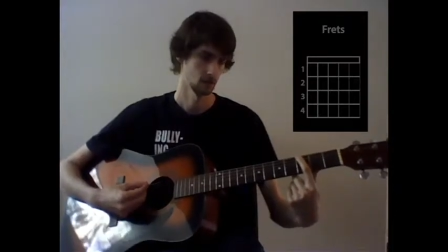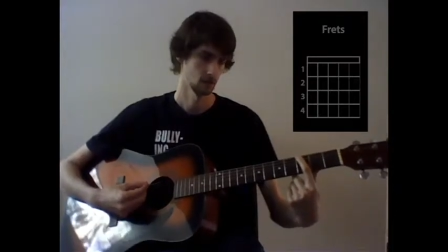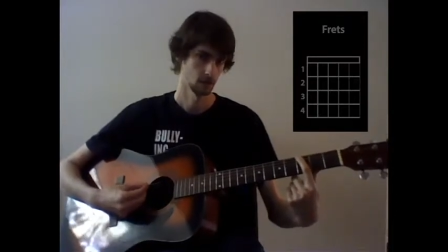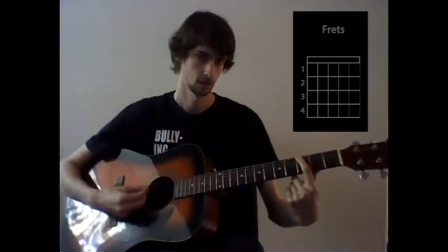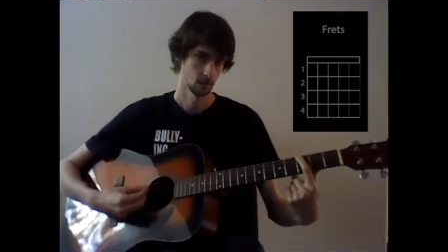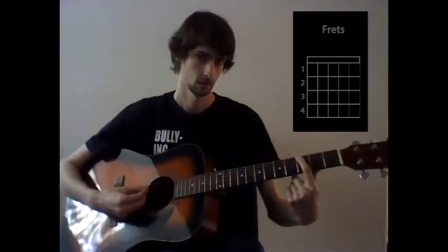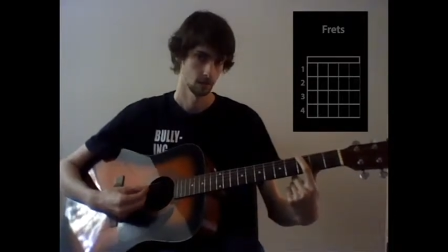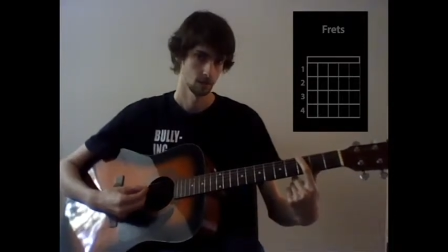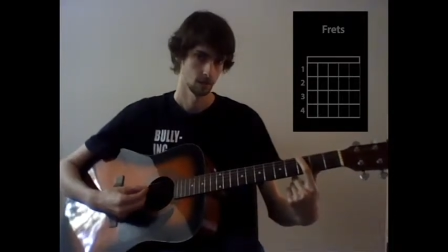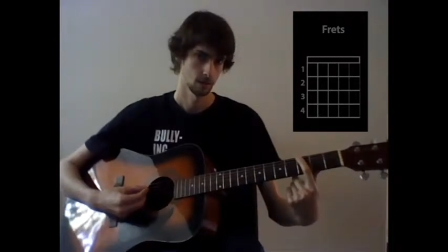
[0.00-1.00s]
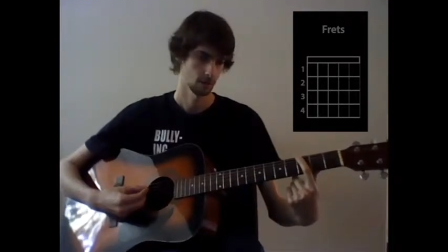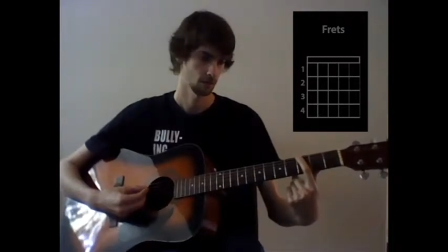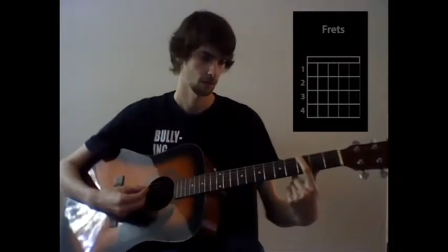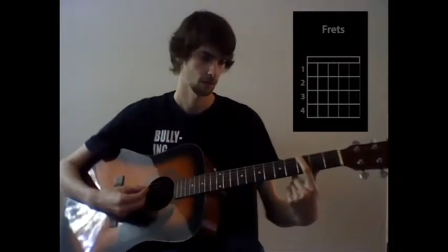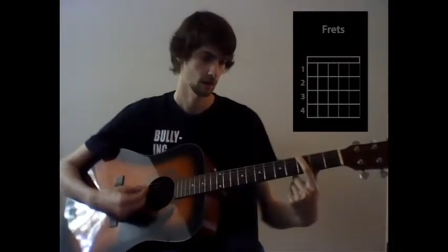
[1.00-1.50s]
third
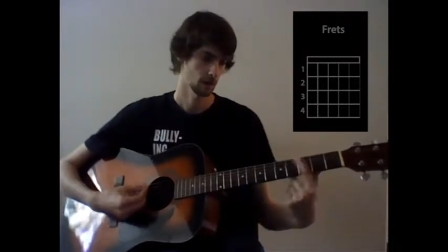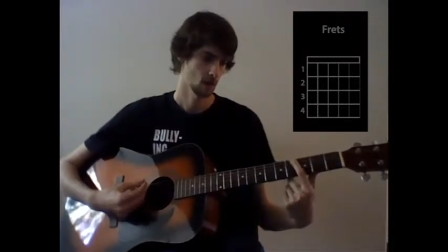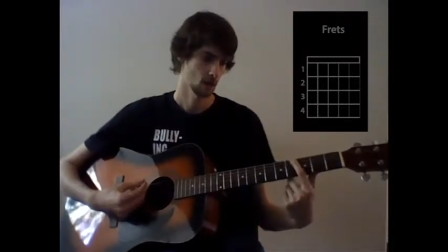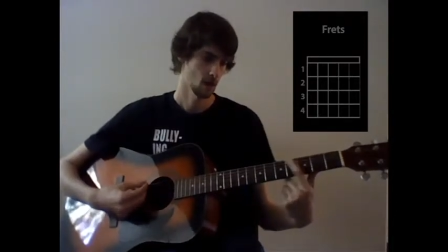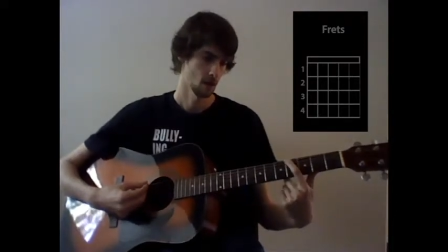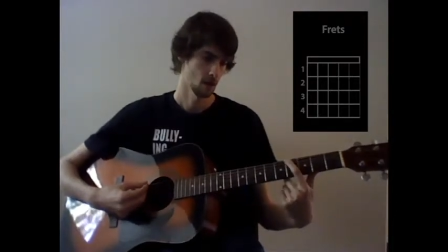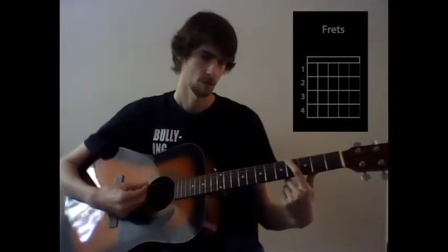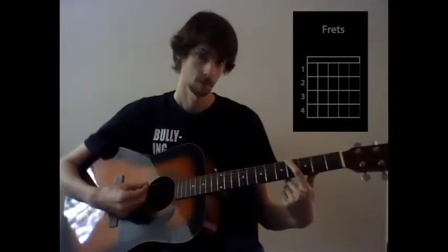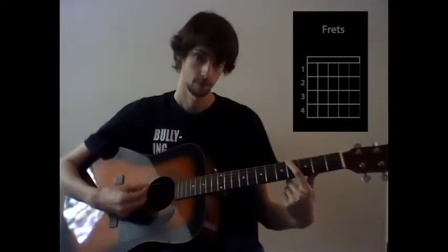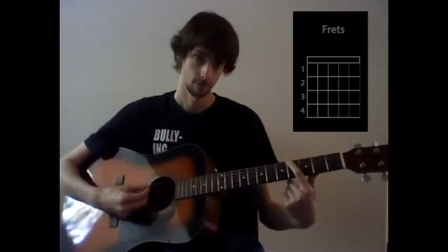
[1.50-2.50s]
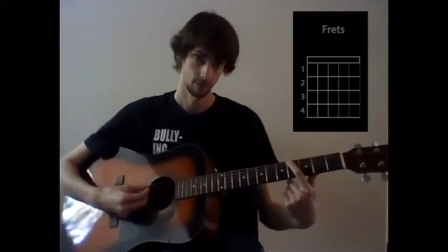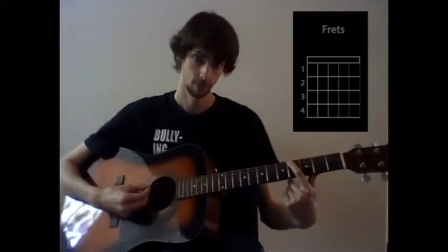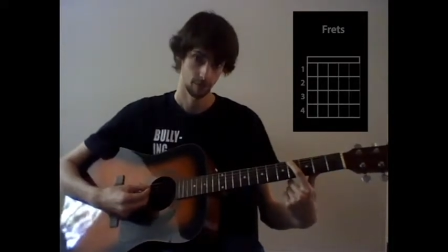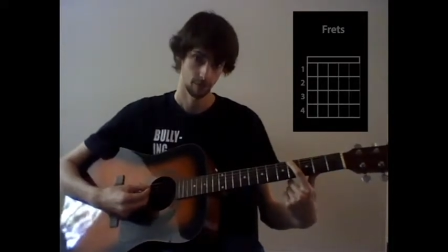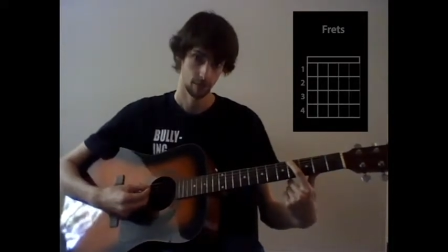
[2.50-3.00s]
fret, fourth fret,